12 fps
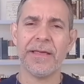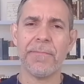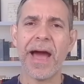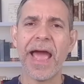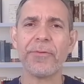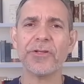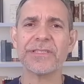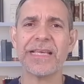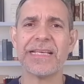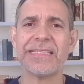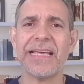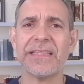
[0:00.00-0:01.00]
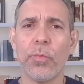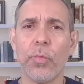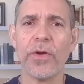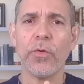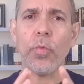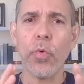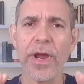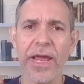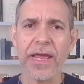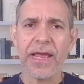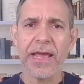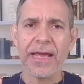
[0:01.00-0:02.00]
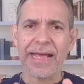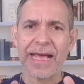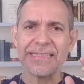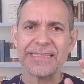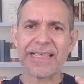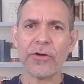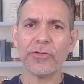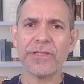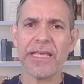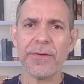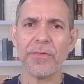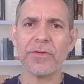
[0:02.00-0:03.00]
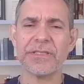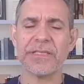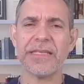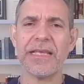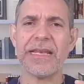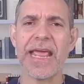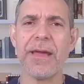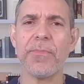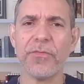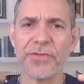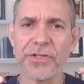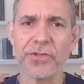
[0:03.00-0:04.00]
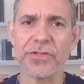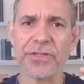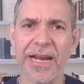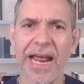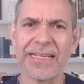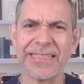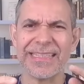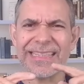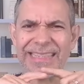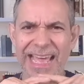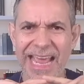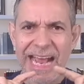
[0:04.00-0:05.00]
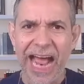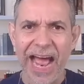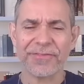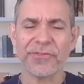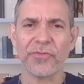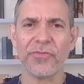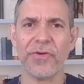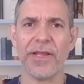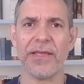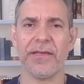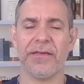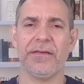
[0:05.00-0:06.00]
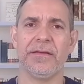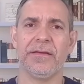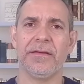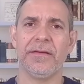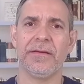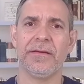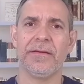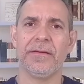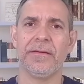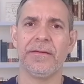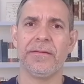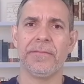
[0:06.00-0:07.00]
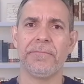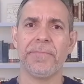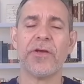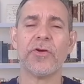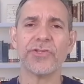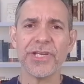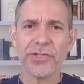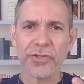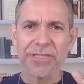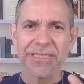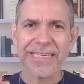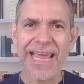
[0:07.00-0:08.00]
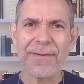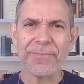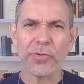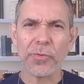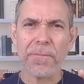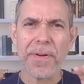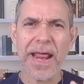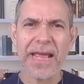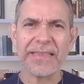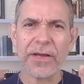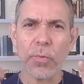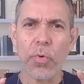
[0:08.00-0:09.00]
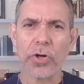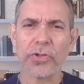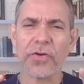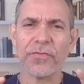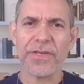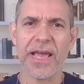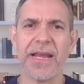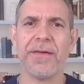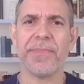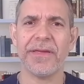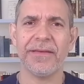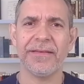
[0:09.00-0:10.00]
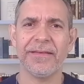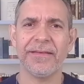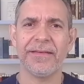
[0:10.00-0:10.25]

The Bible says that when we cast out demons in the name of Jesus Christ, they have to flee. Because Jesus came to break the works of the enemy.